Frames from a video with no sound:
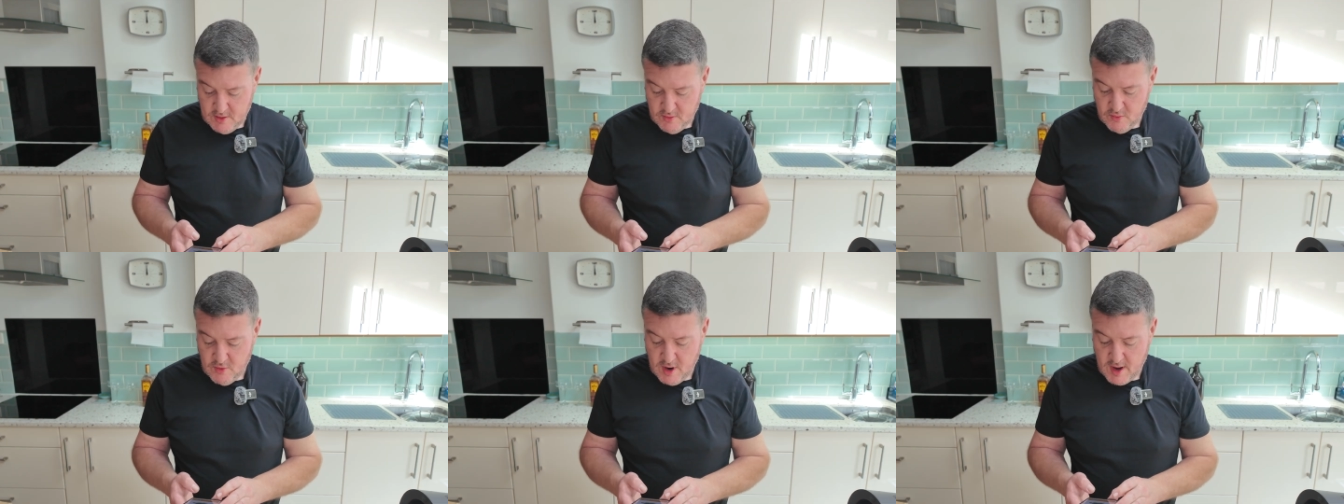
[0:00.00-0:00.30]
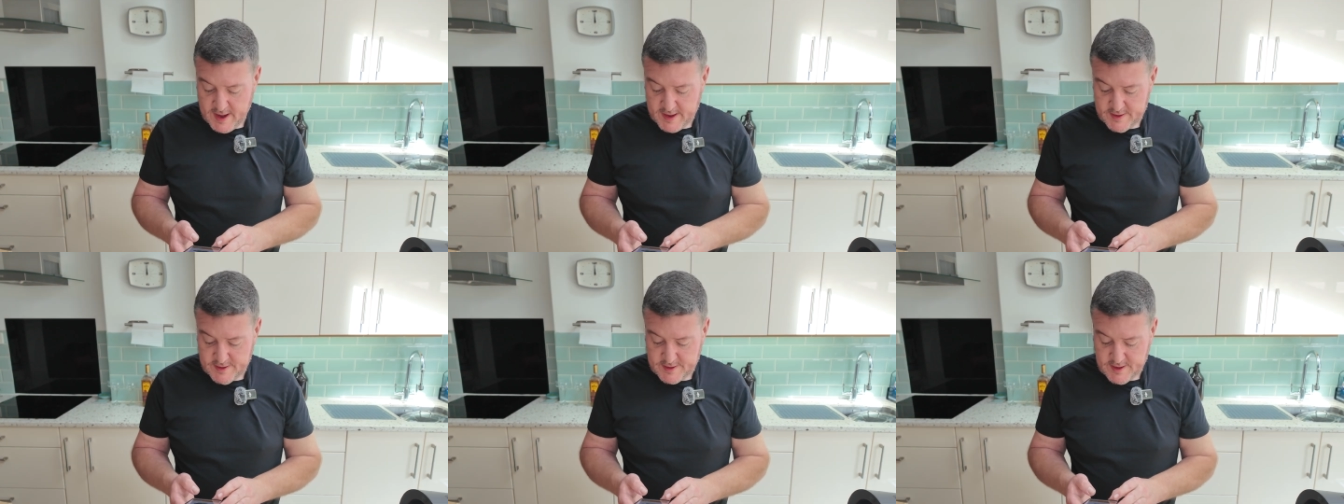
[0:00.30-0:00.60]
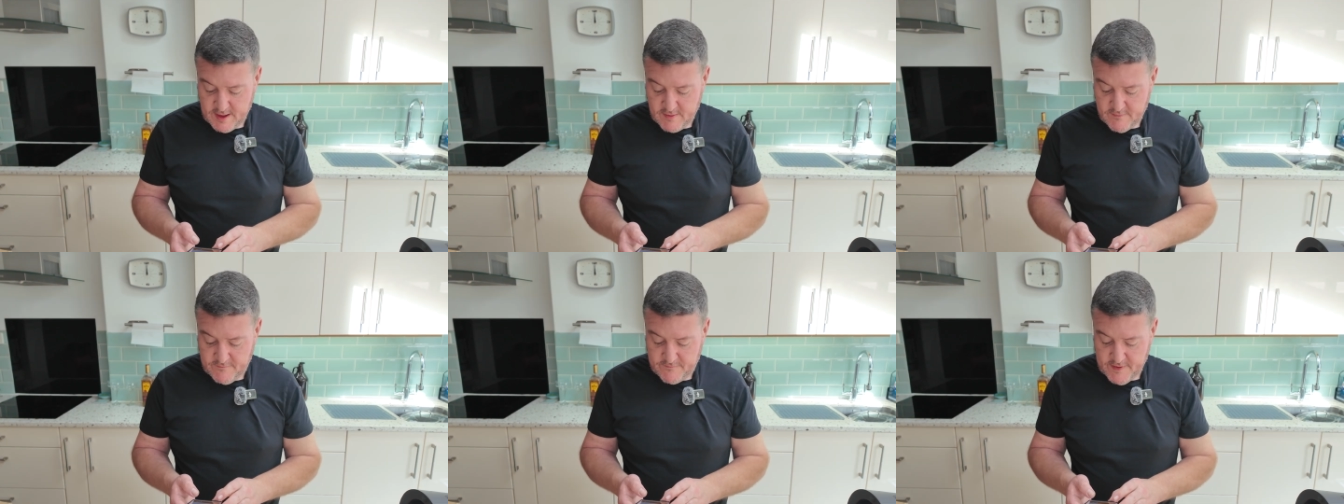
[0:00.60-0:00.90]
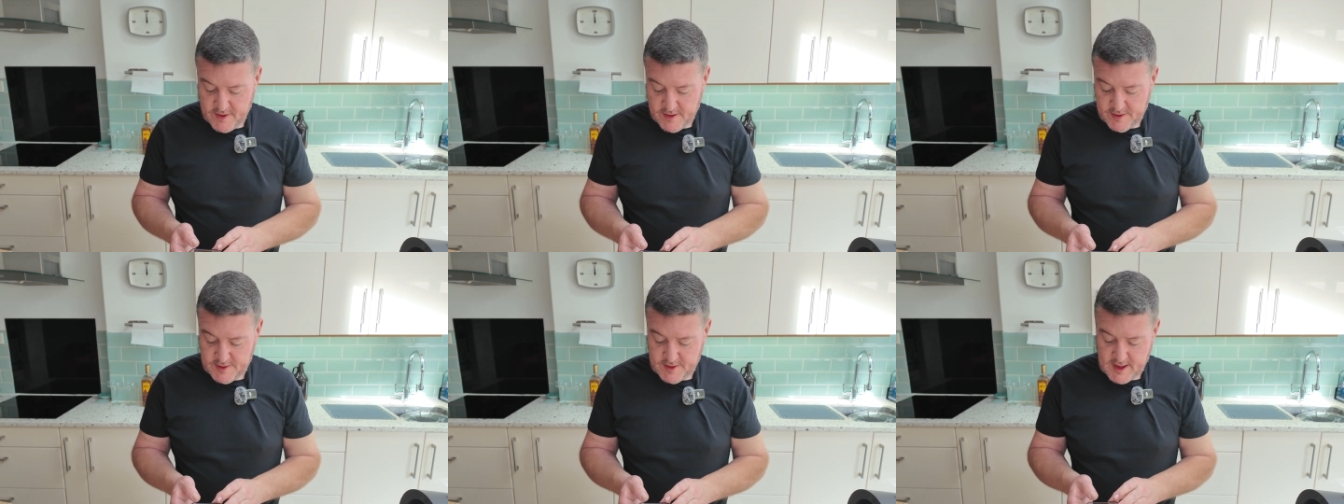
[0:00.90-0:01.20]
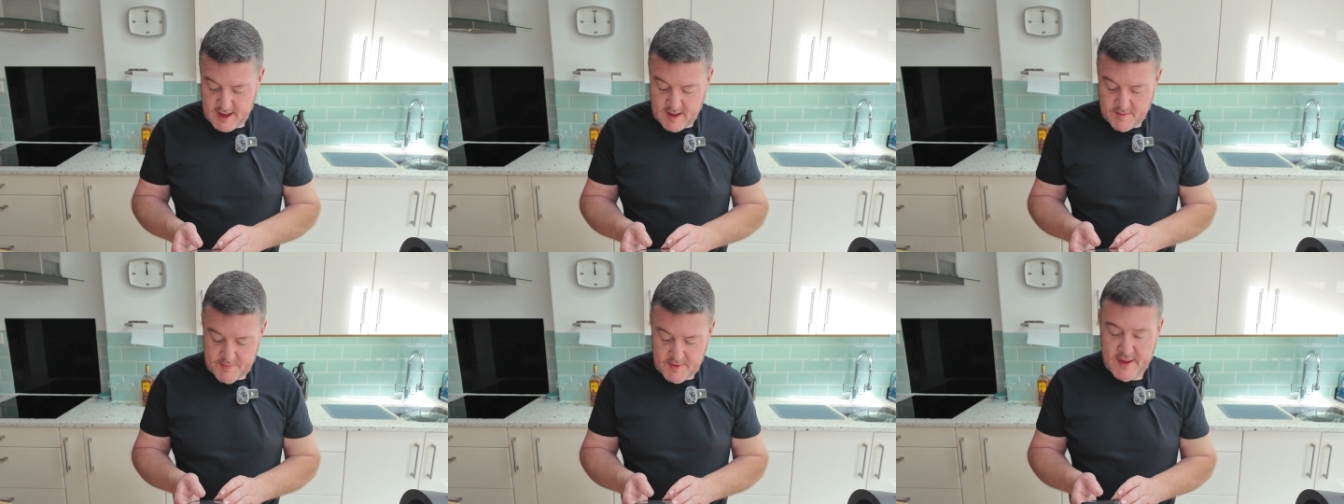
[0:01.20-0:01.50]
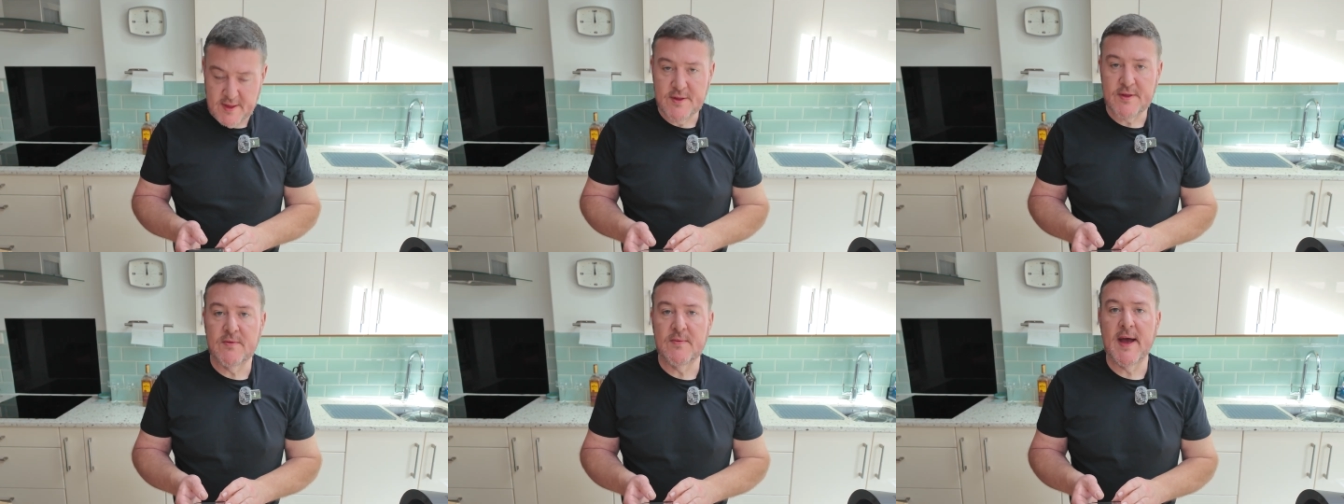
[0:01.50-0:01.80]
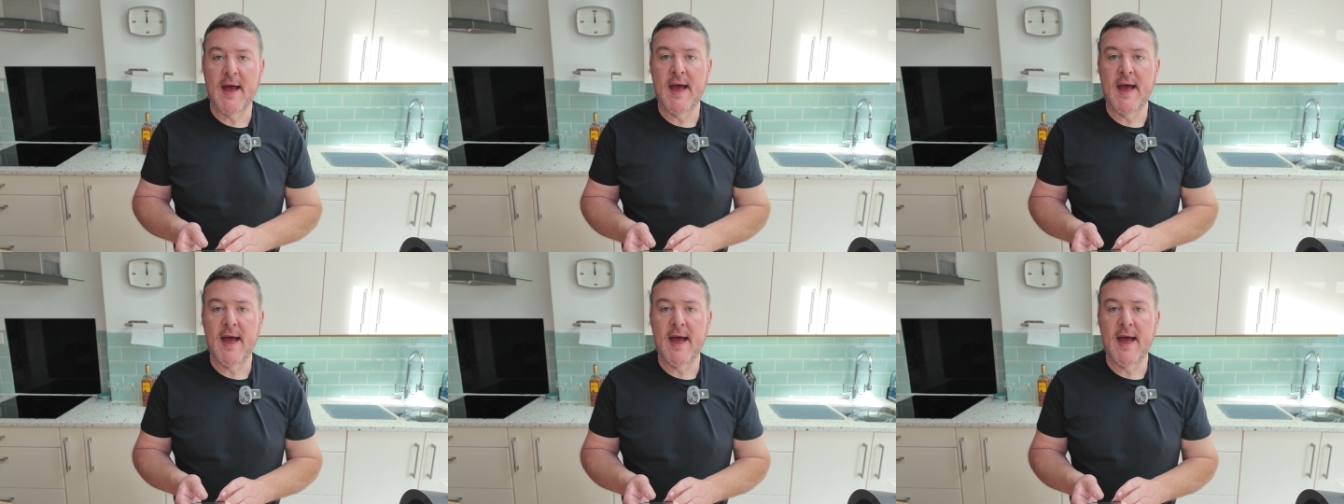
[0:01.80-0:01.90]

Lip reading: Right, so first step is to